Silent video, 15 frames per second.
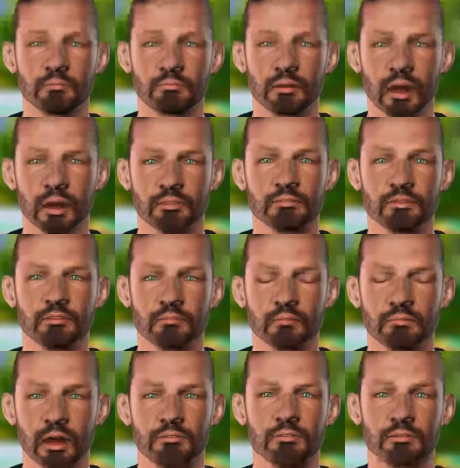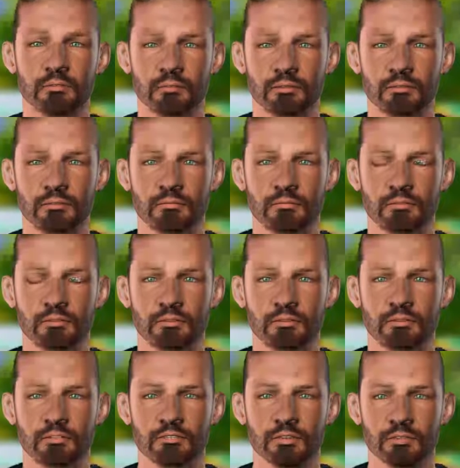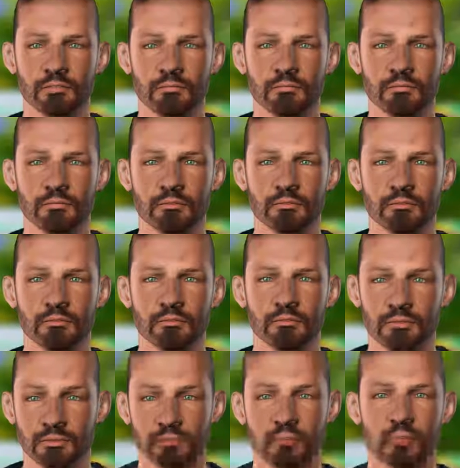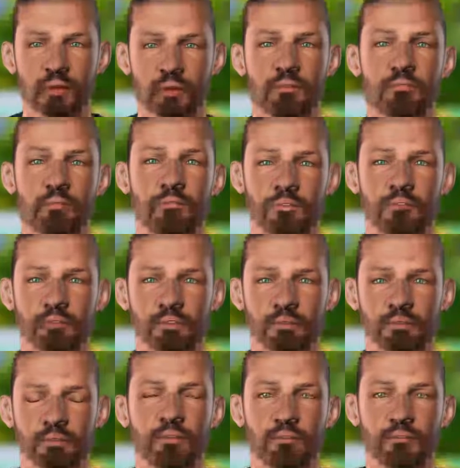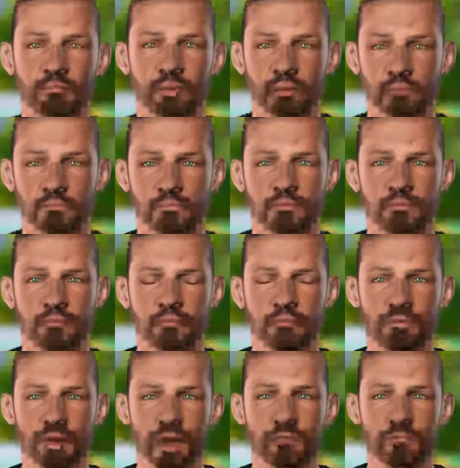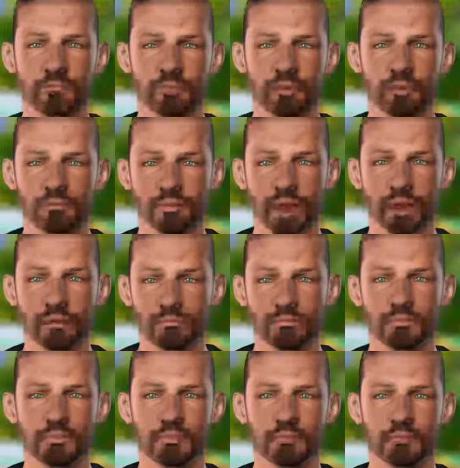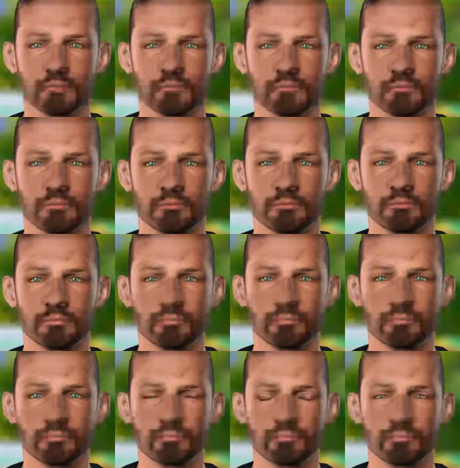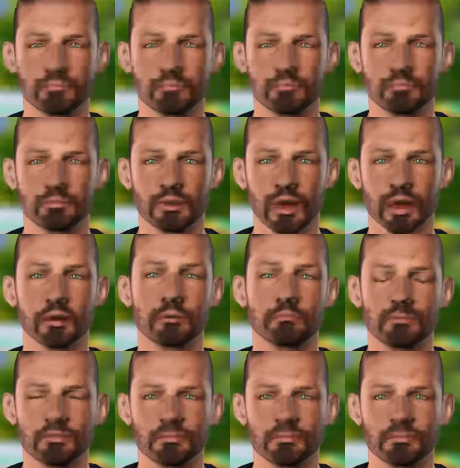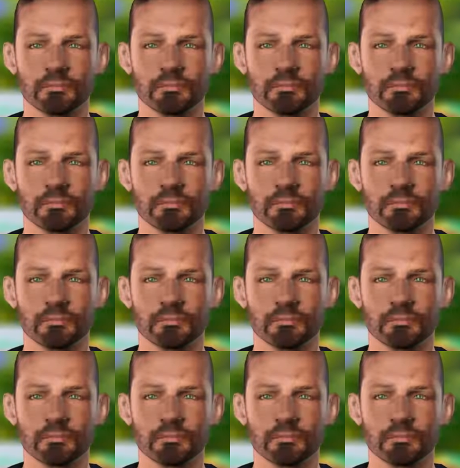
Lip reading: it is Muhammad that wrote the book. Amazing. Don't you know that actually Prophet Muhammad, may peace be upon him, did not know how to read or write? Surprise.